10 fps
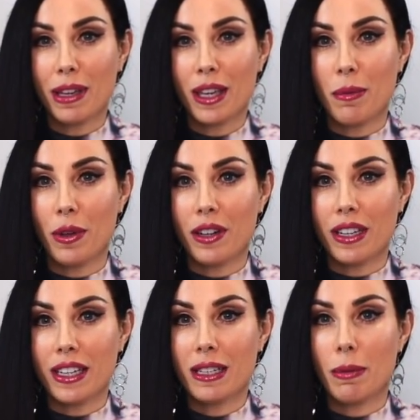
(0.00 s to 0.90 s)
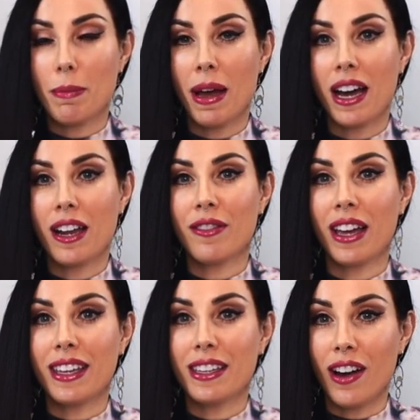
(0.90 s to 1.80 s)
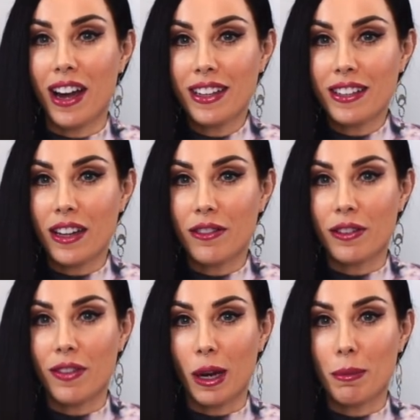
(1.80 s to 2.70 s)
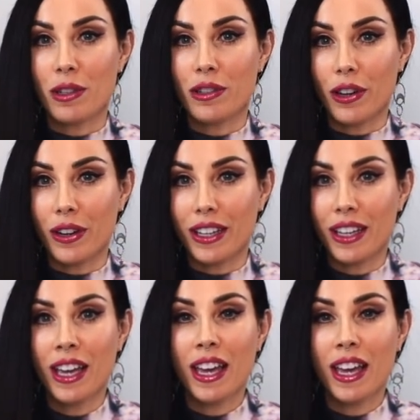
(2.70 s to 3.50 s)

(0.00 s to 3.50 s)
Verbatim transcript: community to be part of a guided self-development journey,